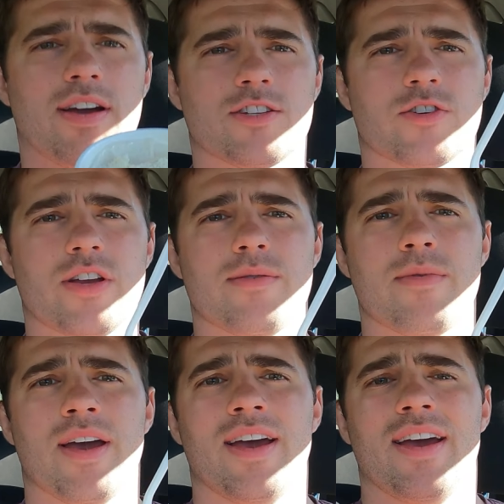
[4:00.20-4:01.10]
of ice
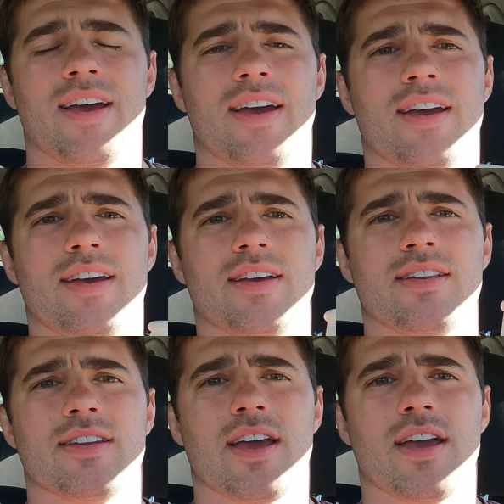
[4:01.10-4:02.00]
cream
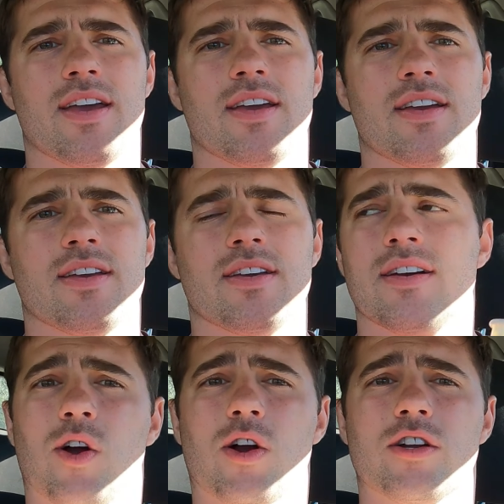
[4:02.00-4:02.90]
and a
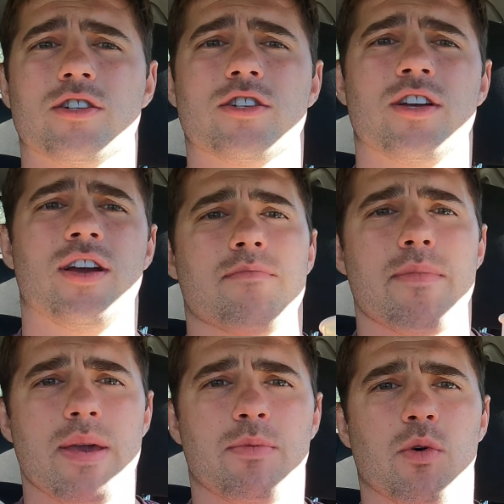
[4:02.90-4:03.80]
large
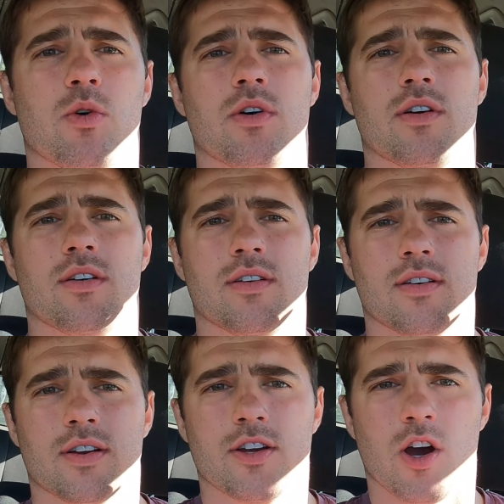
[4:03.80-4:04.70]
maple
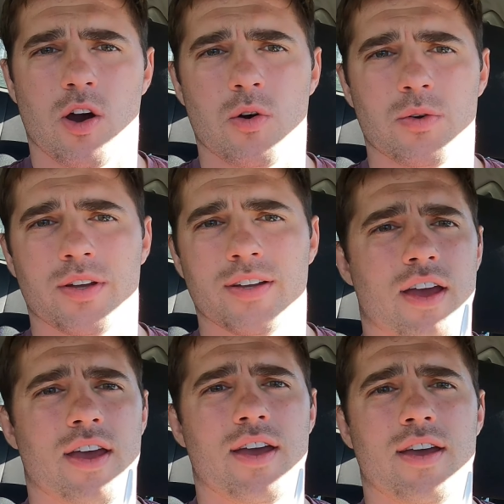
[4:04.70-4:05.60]
cone.
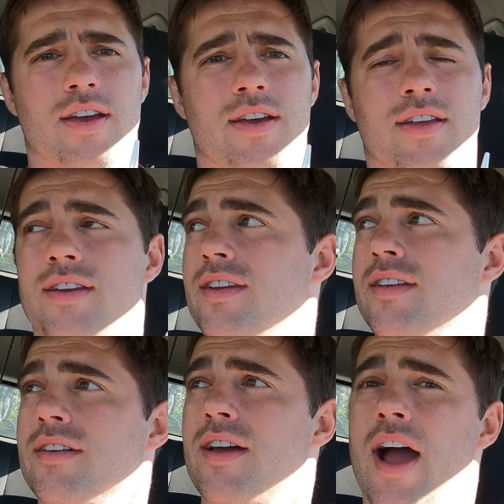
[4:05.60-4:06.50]
And
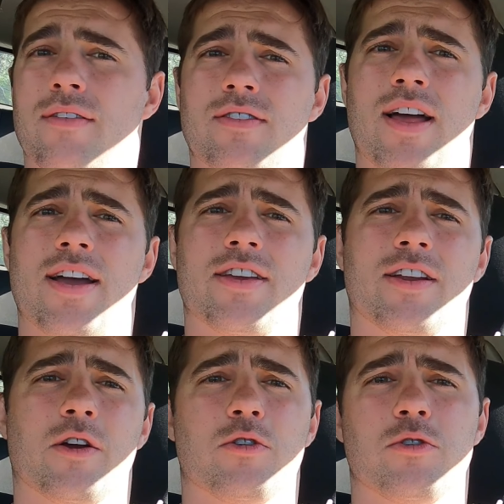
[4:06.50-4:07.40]
after that, you got
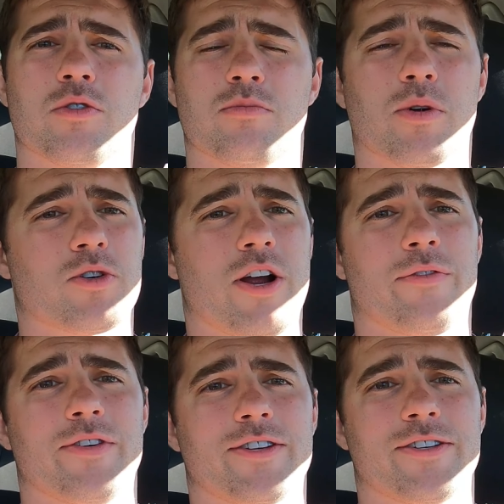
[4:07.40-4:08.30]
to go do some brook
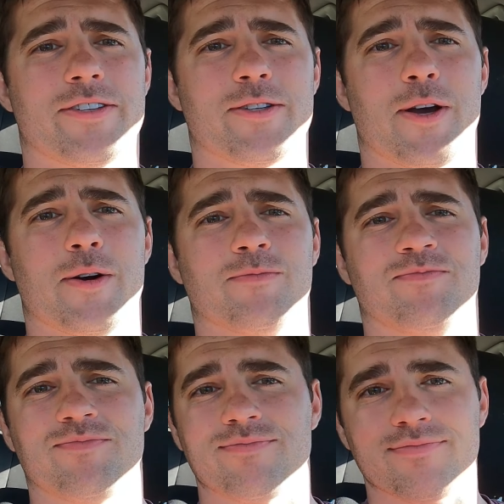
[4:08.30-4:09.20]
trout fishing. So
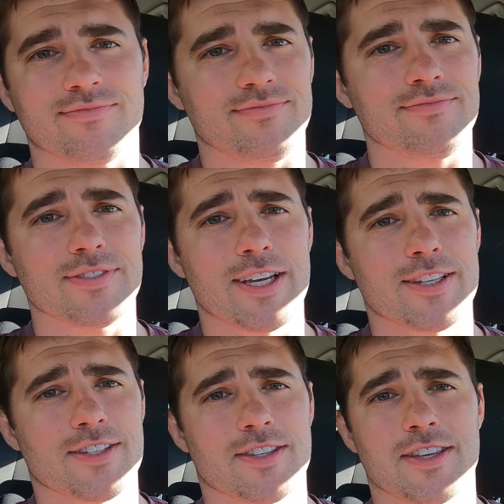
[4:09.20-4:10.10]

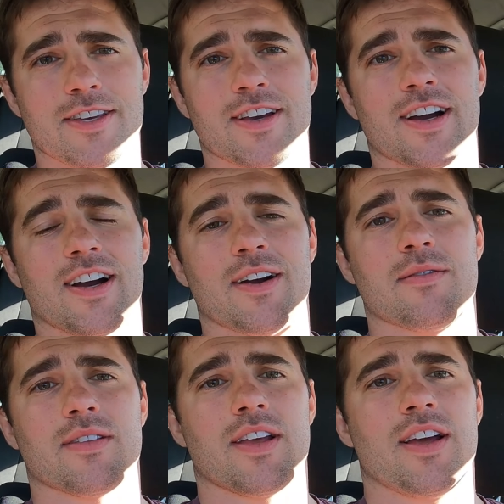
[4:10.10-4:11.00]
it's the uh,
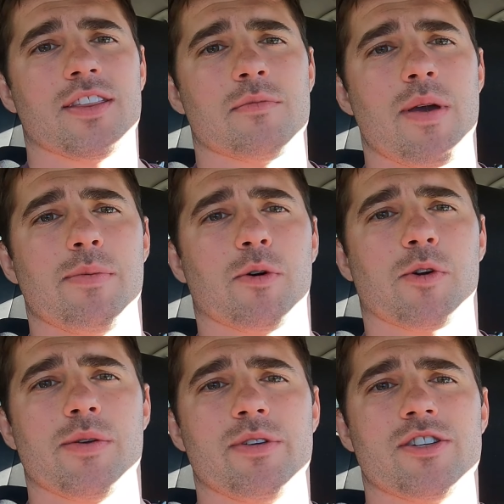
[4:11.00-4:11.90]
the Maple
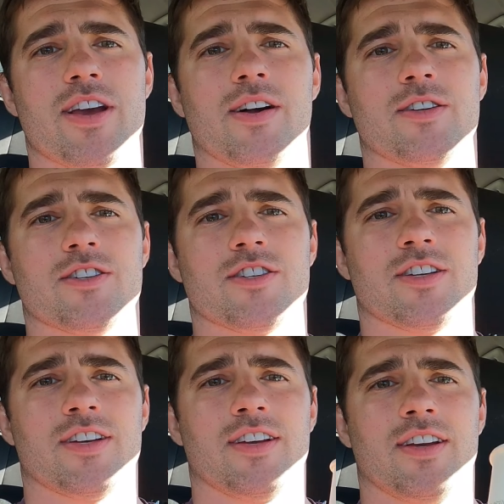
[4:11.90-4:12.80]
Creemee Challenge.
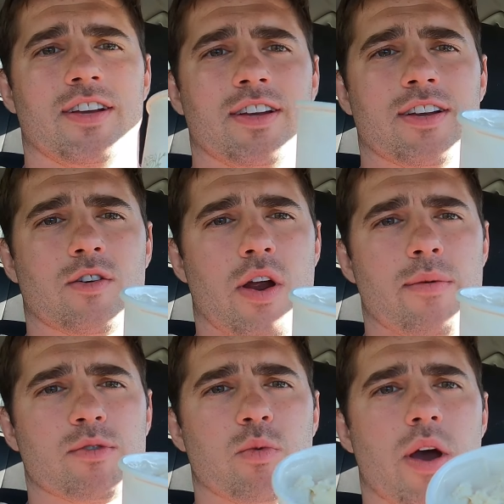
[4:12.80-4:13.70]

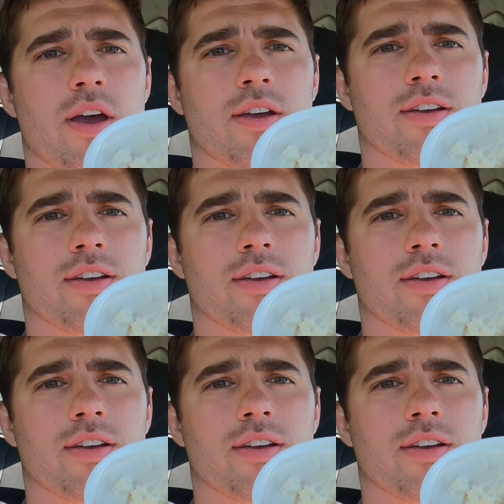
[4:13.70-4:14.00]
Graham's way.